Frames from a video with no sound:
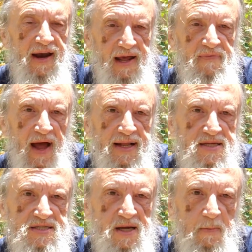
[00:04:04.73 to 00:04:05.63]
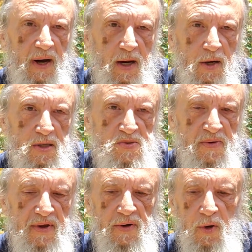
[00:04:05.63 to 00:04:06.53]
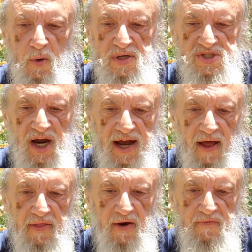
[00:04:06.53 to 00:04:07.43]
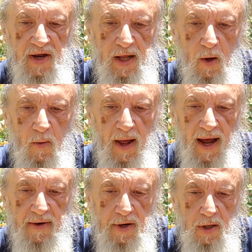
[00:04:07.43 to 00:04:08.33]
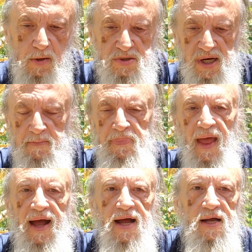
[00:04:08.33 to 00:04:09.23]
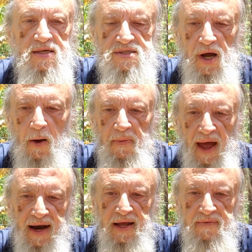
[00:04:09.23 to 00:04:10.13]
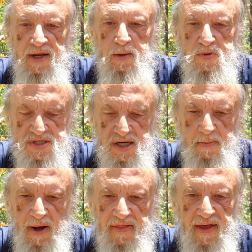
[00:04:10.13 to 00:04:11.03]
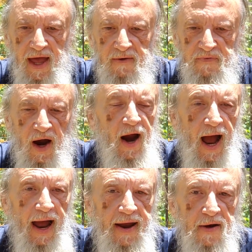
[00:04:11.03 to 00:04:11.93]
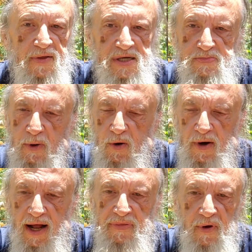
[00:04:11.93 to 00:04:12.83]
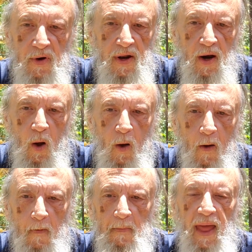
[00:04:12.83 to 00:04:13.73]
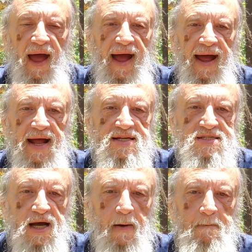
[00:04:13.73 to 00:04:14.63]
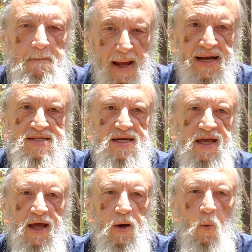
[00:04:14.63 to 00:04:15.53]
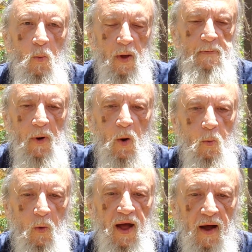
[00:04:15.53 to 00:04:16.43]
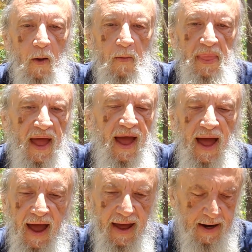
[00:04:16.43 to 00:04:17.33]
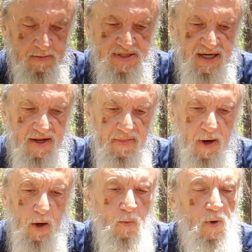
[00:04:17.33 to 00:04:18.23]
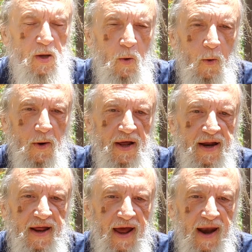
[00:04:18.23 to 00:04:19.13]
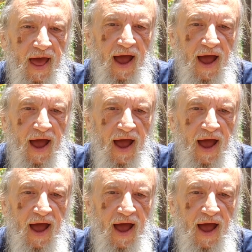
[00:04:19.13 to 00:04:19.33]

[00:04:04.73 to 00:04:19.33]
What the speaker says: Leave that to somebody who knows what they're doing. Check out their video on how to use it. So that evening, sitting by the campfire, I hear this bird. I turn it on. It's a Mexican whippoorwill. And I'm sitting there and recording it.